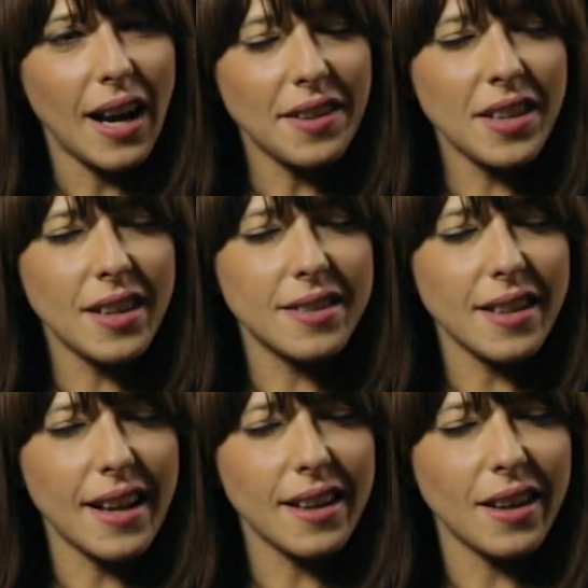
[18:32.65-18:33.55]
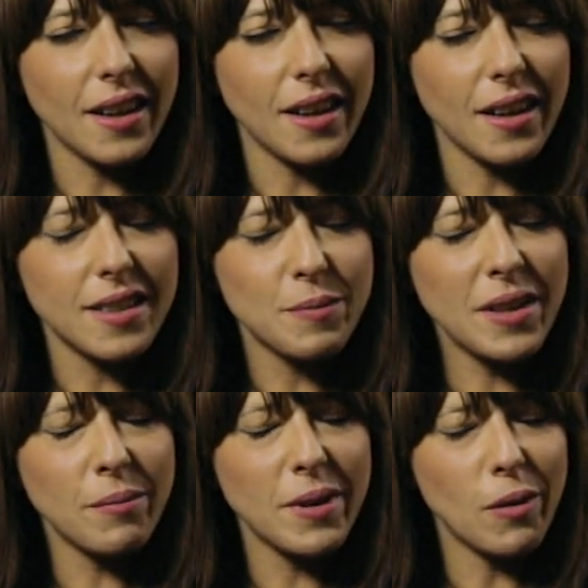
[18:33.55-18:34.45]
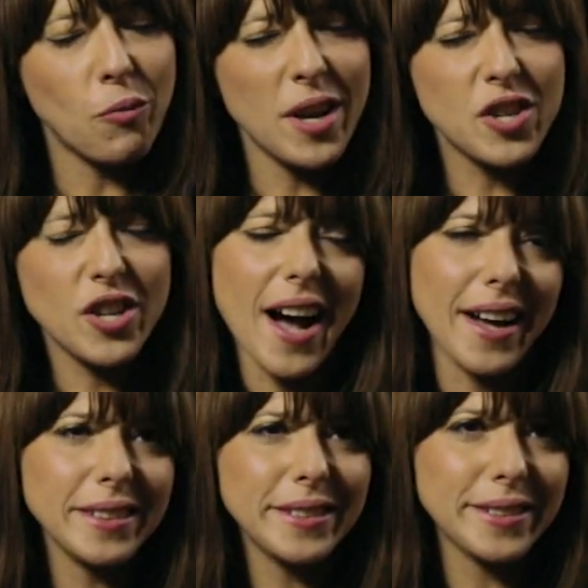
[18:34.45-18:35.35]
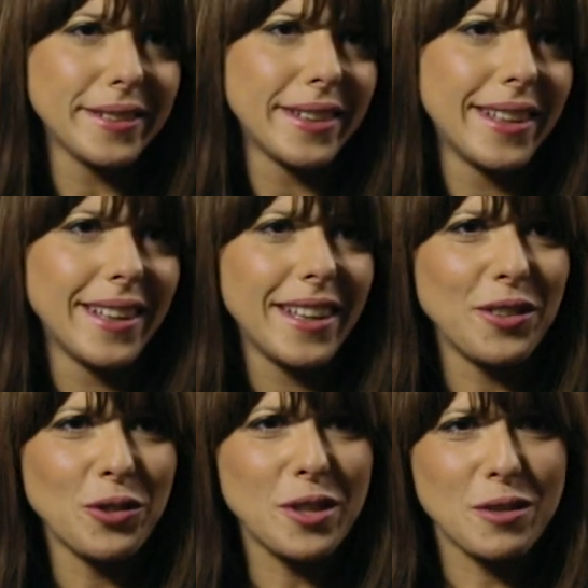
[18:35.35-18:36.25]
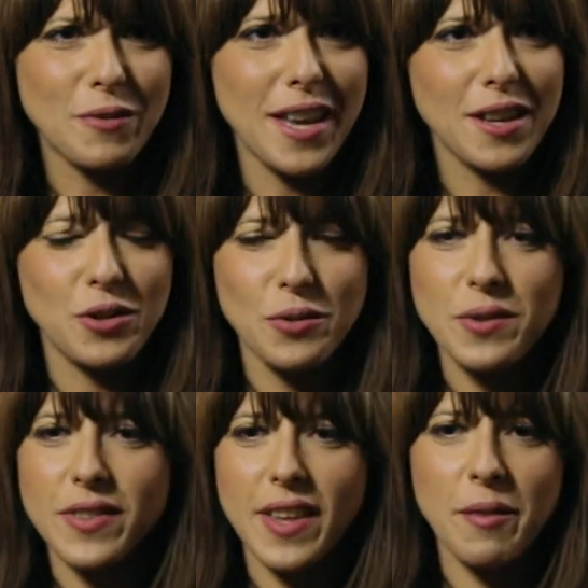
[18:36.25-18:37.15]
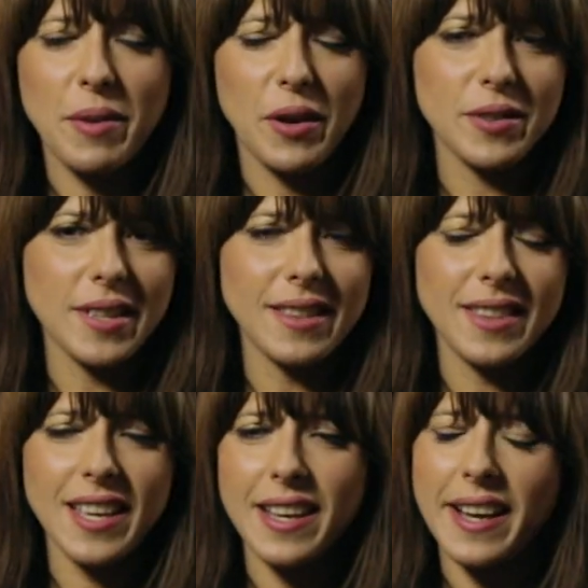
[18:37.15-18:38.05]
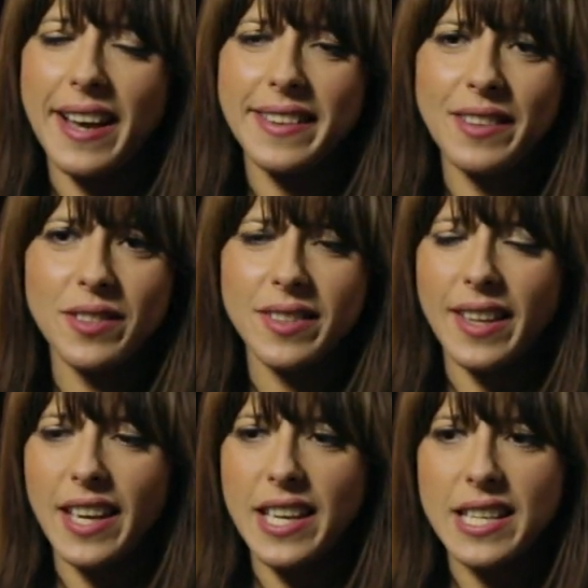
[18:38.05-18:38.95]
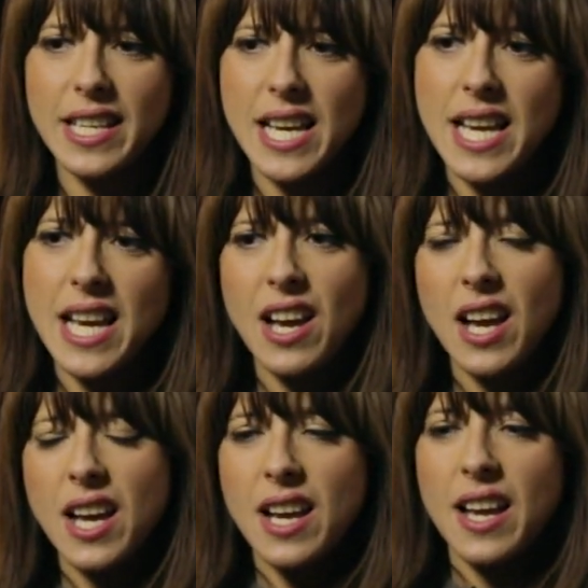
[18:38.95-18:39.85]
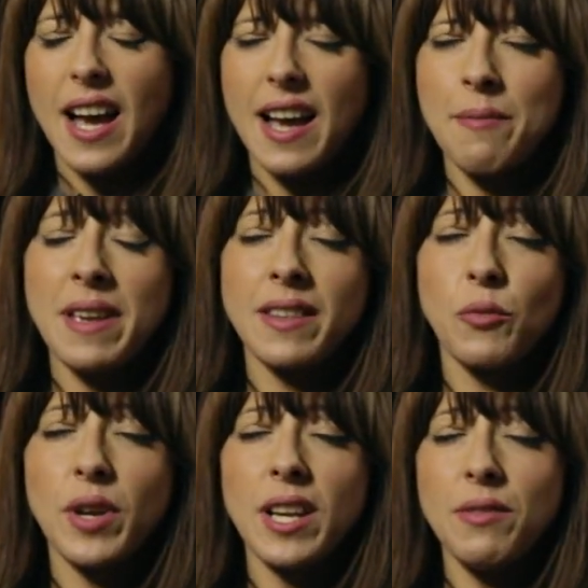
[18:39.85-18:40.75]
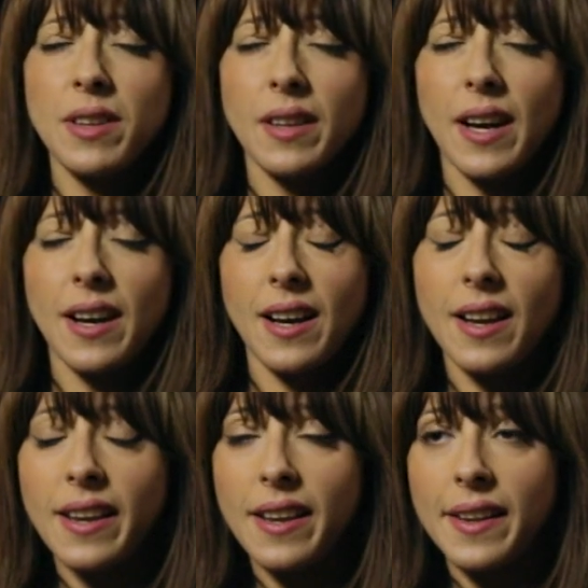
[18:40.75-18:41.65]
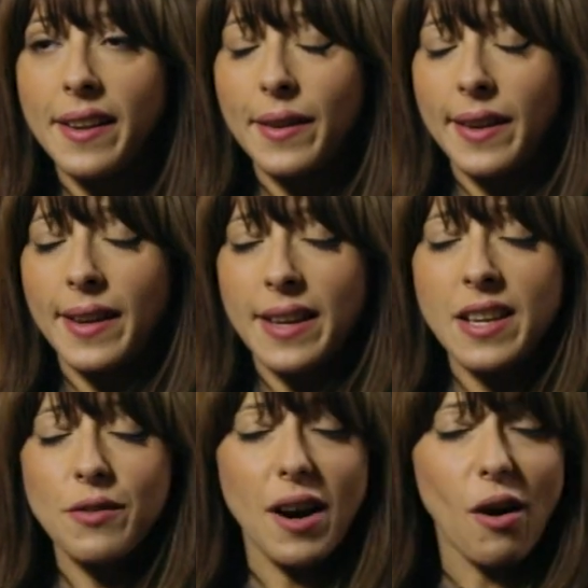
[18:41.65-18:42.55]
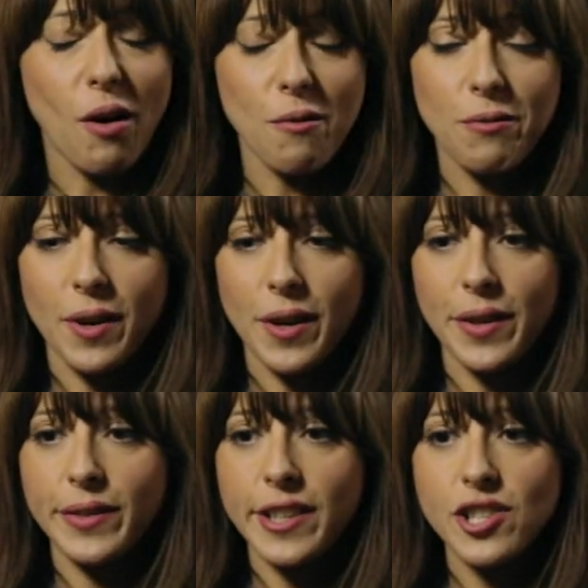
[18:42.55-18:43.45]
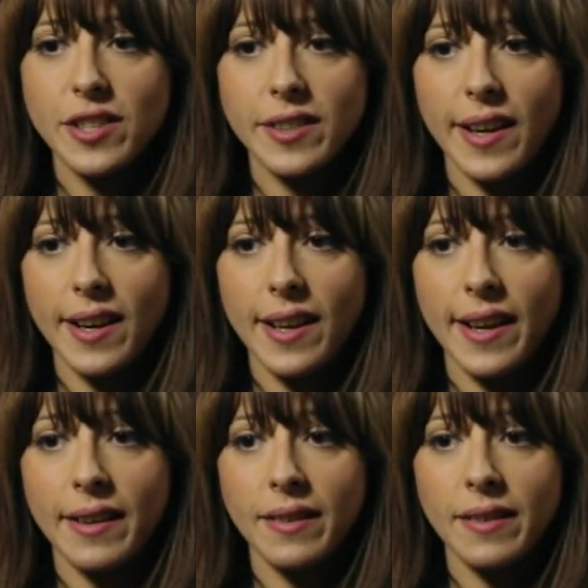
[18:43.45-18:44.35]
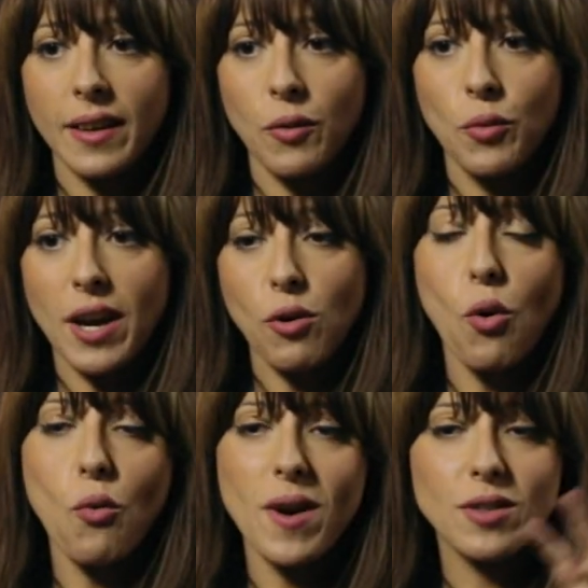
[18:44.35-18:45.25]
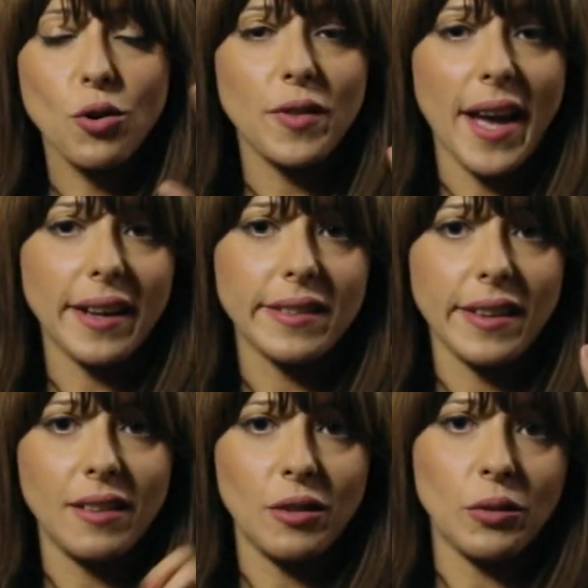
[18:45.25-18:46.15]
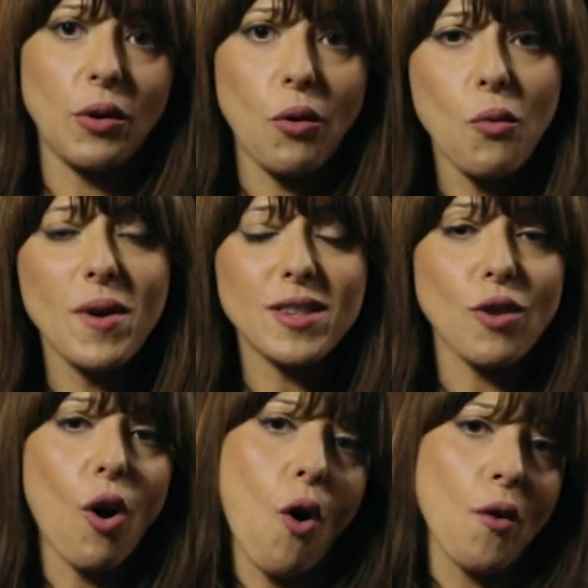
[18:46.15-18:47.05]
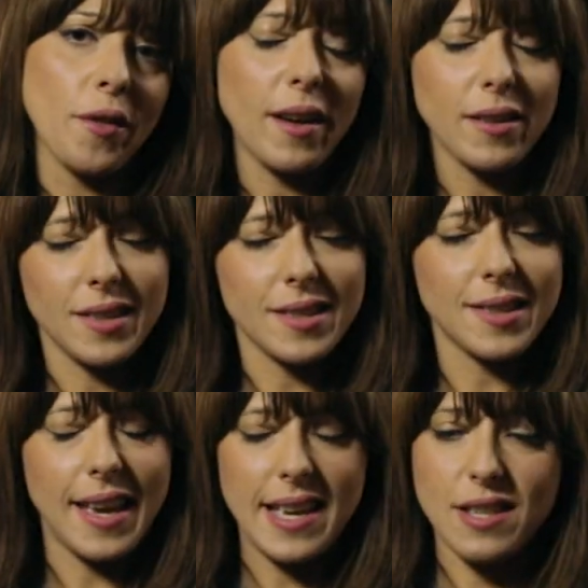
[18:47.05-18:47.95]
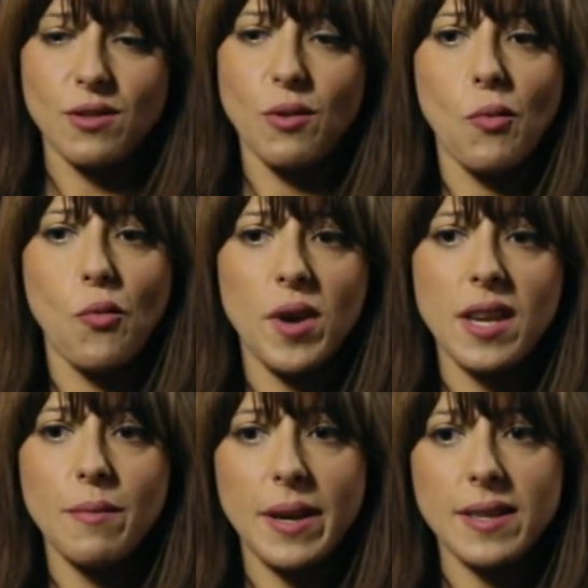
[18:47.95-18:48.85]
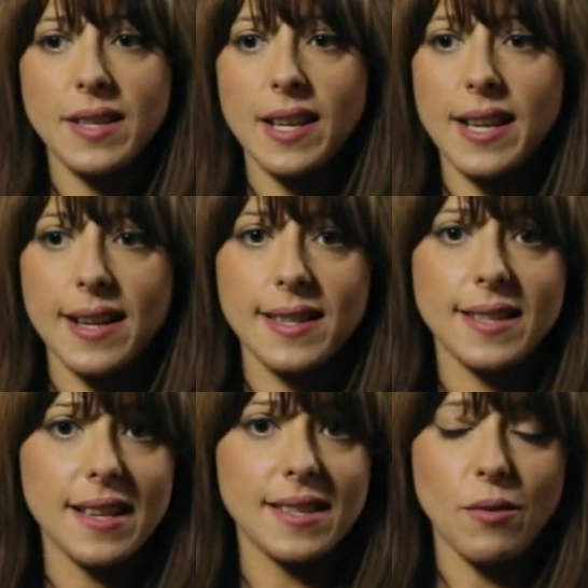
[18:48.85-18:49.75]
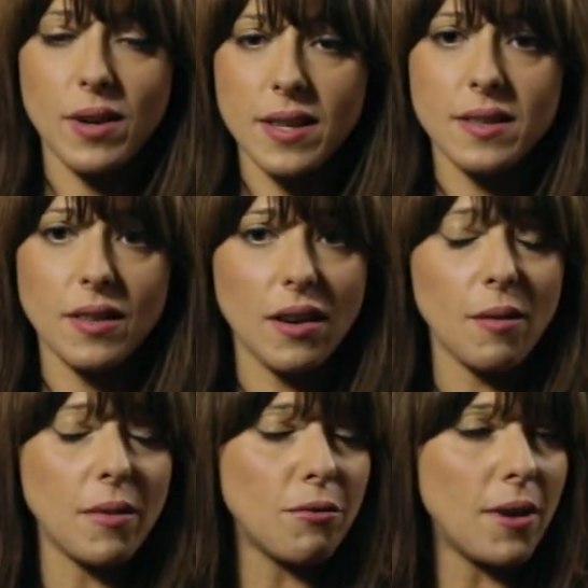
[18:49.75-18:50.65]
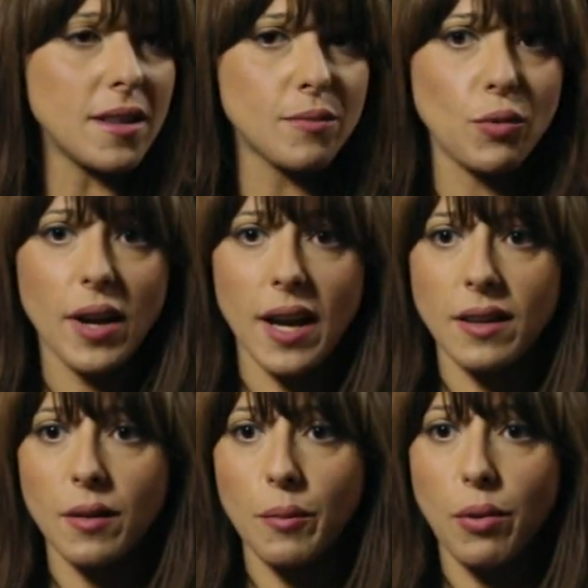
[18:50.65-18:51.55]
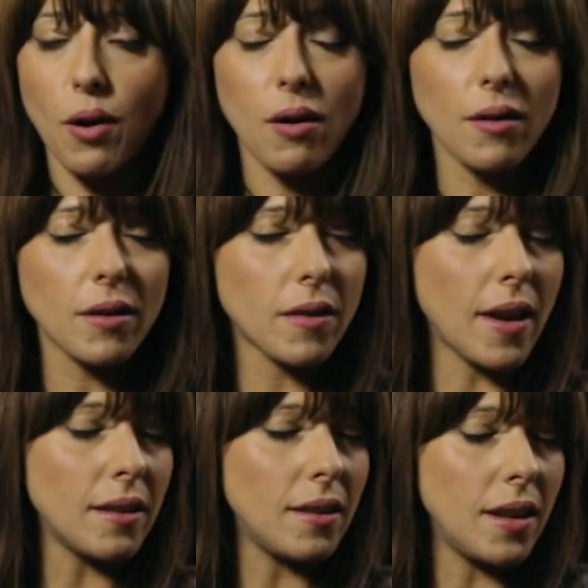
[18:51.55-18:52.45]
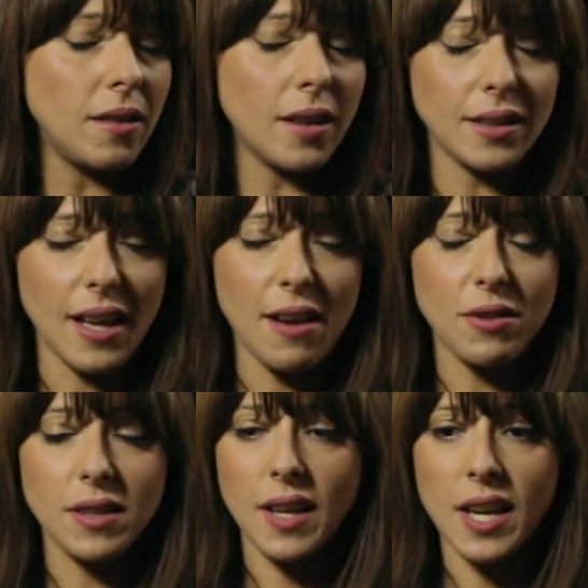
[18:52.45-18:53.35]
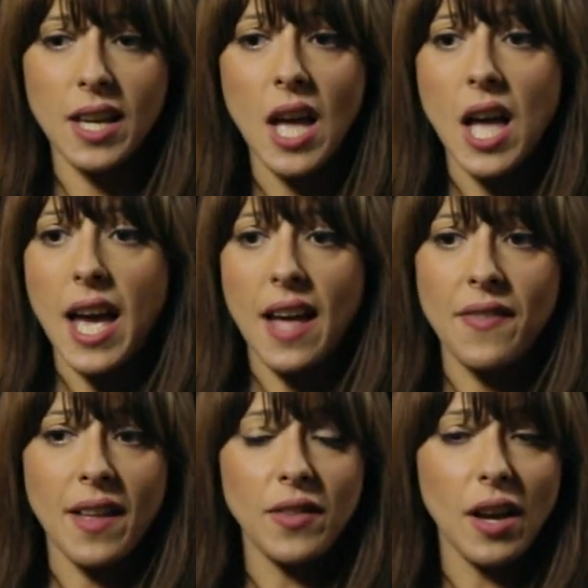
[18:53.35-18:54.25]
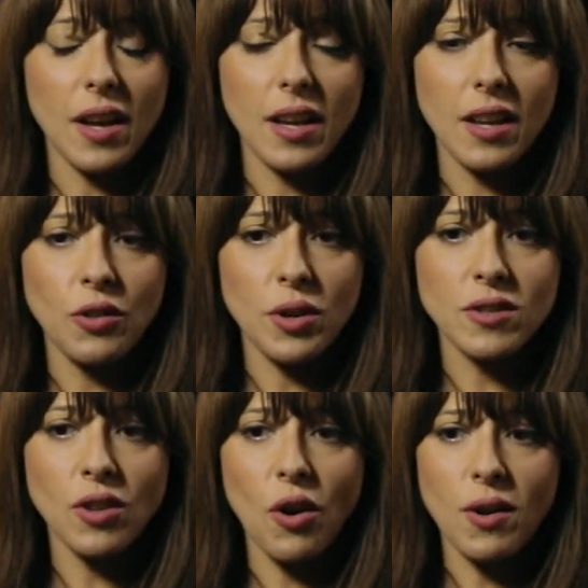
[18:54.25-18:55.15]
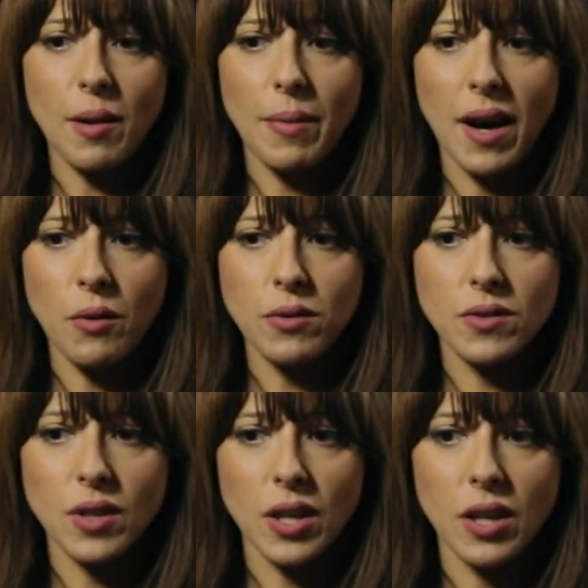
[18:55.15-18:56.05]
I think it's like it's been a bit of a witch hunt, you know, this fake news thing, because I think at the end of the day, I mean, we live in an era of digital, and we are always connected, you know, always on, as they say. So we basically access our Instagram and Facebook and blogs and internet every day. And then, you know, it's not only about